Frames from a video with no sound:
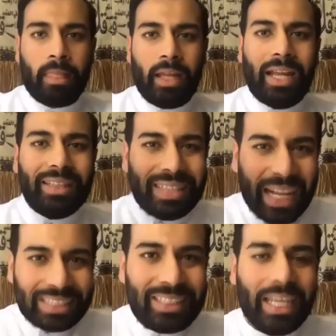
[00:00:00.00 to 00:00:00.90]
And
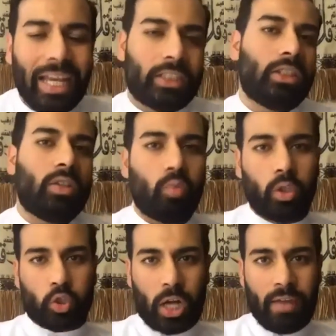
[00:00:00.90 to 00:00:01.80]
that's the essence of what we're
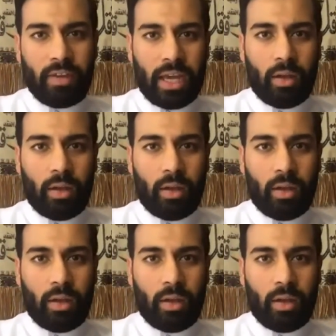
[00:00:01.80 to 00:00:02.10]
driving at,